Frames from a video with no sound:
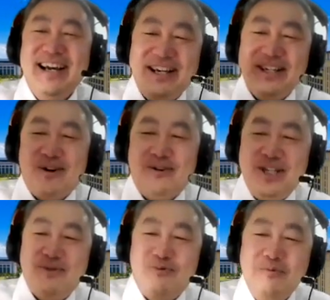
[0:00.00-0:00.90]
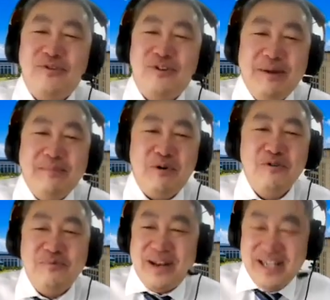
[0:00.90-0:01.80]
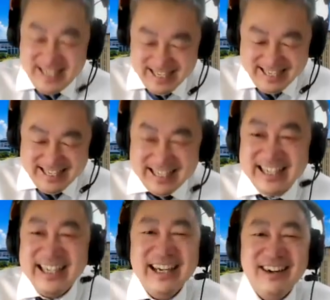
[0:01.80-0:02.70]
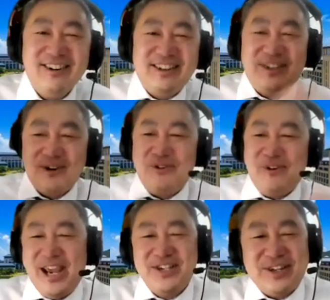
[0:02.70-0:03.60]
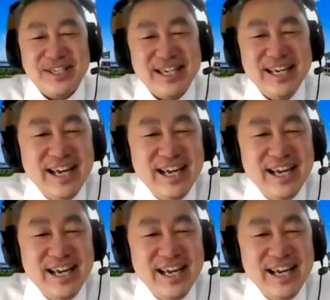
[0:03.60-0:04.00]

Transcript: There's always room for improvement or deteriorations.